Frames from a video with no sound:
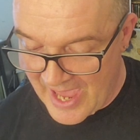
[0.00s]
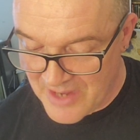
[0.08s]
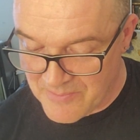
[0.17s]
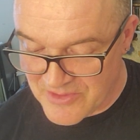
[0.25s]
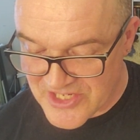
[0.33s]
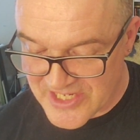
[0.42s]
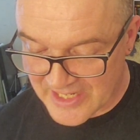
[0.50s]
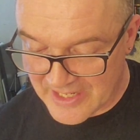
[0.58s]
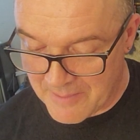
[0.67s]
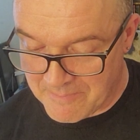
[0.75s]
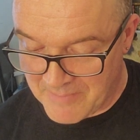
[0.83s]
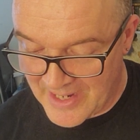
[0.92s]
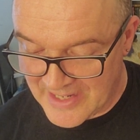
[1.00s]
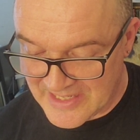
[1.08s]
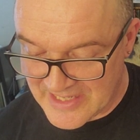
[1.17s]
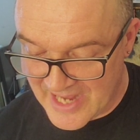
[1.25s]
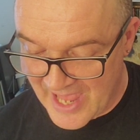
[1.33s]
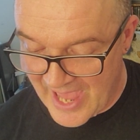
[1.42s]

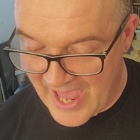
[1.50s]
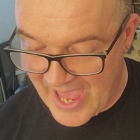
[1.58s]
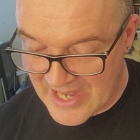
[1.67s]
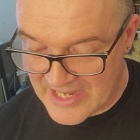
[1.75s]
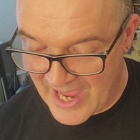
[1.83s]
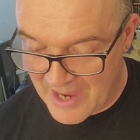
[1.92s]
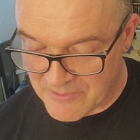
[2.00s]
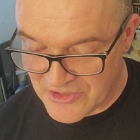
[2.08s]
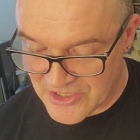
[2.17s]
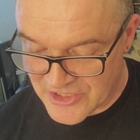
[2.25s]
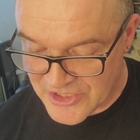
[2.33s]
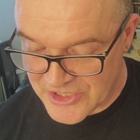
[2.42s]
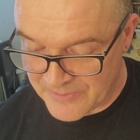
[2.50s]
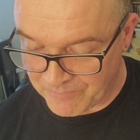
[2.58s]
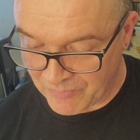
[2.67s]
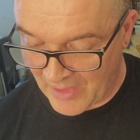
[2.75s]
animistic-minded inhabitants,